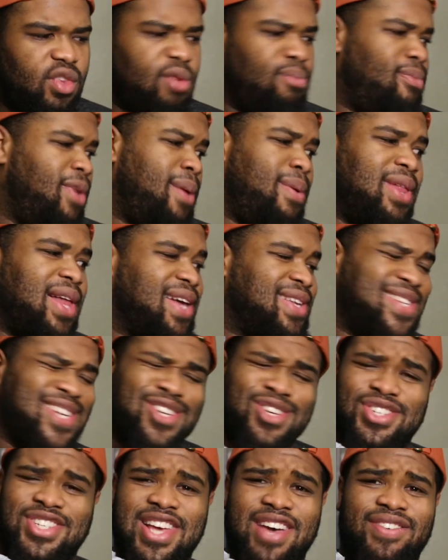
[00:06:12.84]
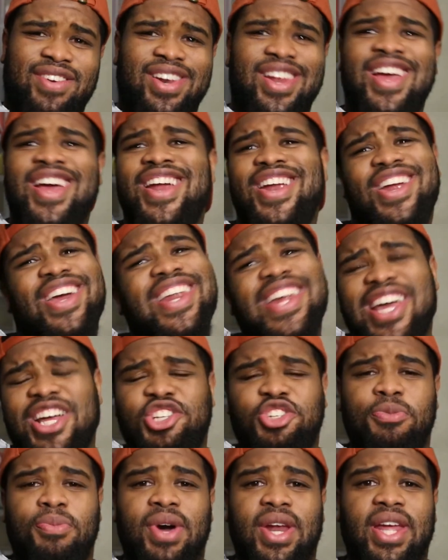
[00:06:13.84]
maybe like 6 or 7. You're gonna get
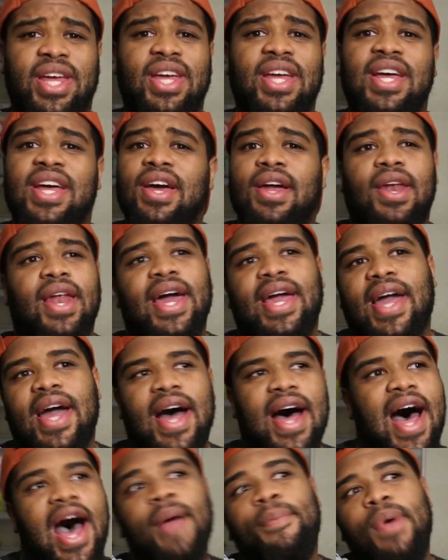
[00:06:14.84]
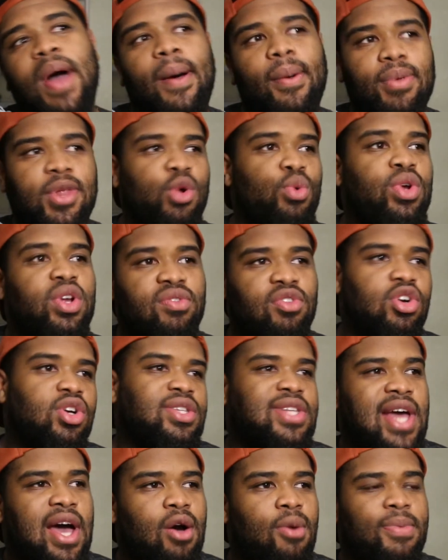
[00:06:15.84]
your money. Like, I probably would have
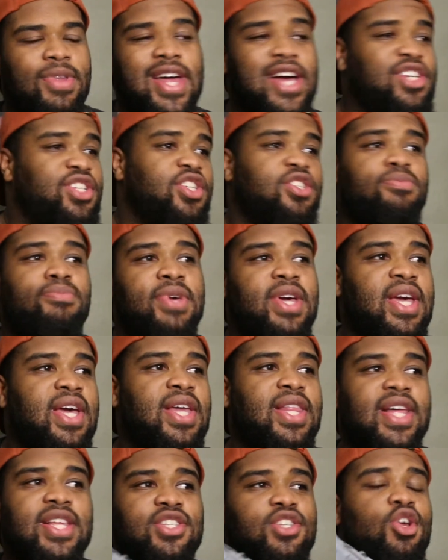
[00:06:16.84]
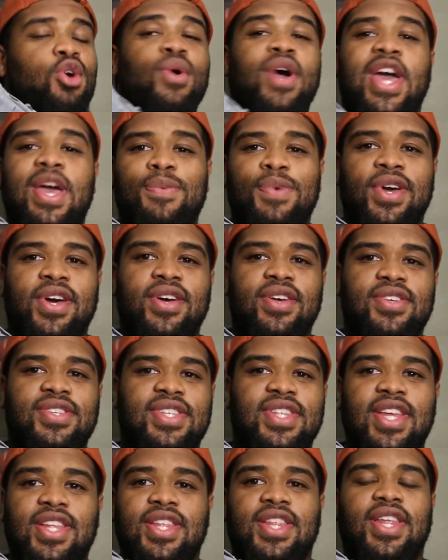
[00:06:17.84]
looked out, but that's just me, and that's no hate because at
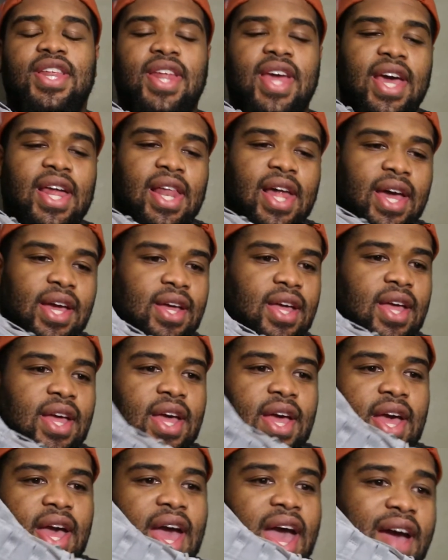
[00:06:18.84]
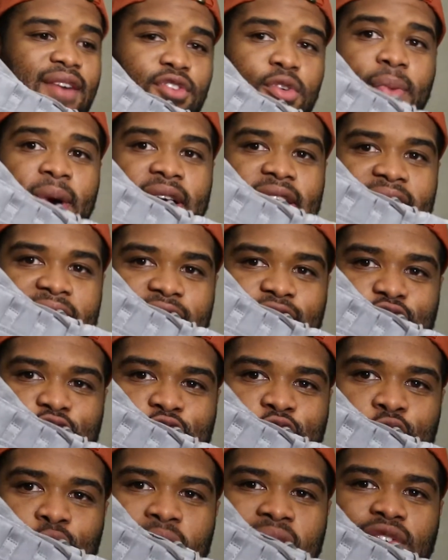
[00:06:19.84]
the end of the day, like, everybody has a
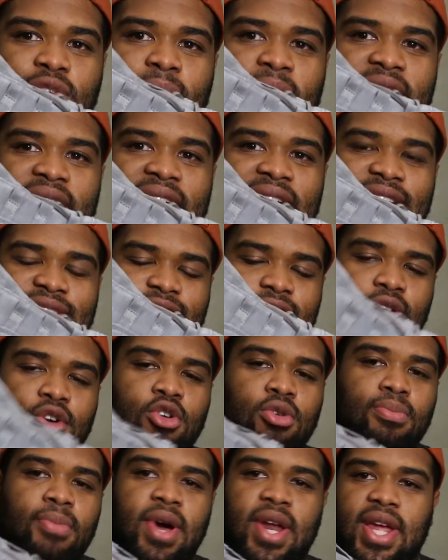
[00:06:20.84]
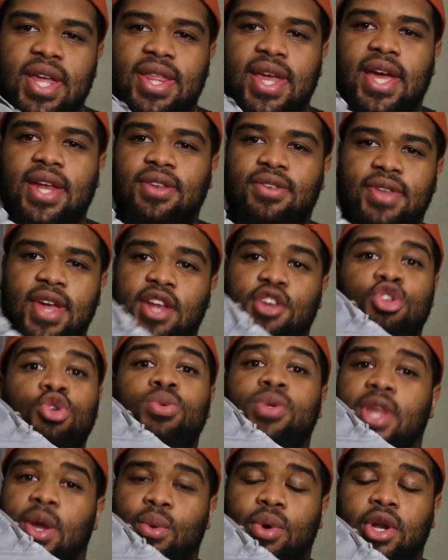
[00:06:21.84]
shoe, everybody has their own money, and they do
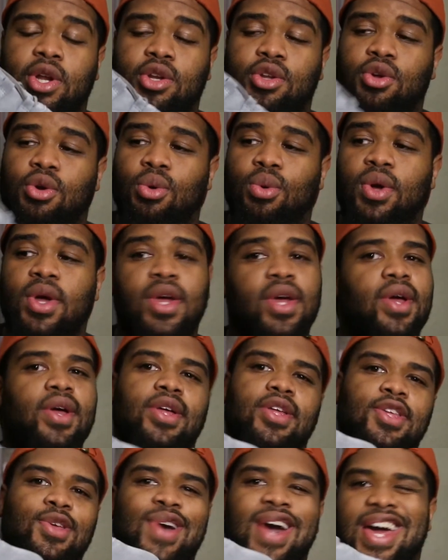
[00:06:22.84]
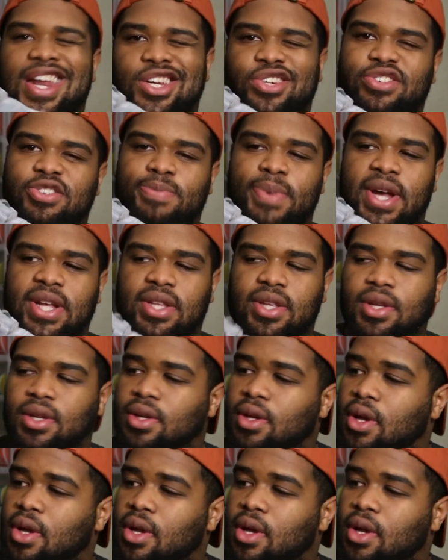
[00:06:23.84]
what they want to do. You gotta just respect it.